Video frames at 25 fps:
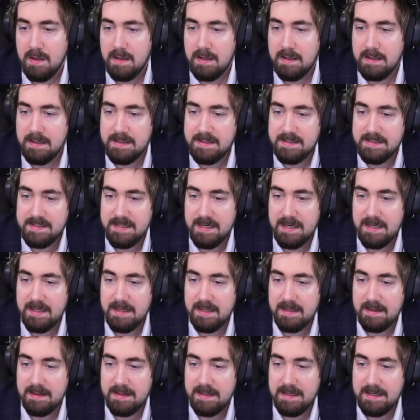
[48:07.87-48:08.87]
Let's say
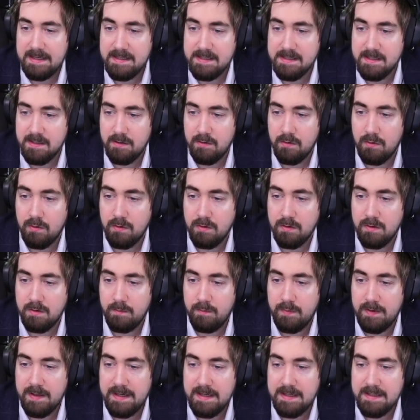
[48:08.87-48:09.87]
that these are all the
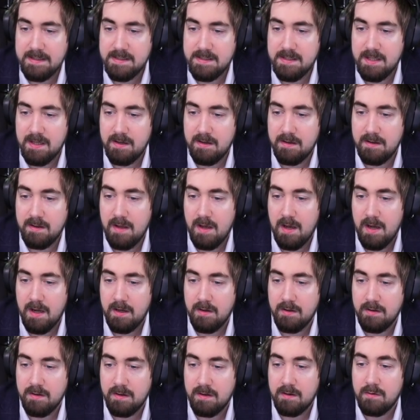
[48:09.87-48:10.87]
blades that are
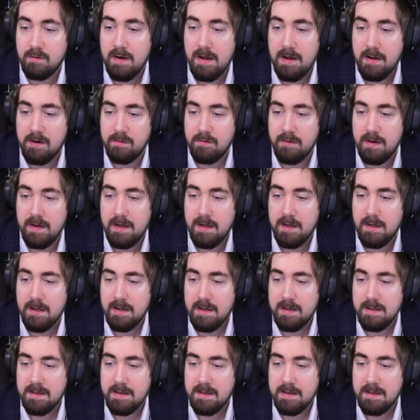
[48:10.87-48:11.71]
lying on the ground, right?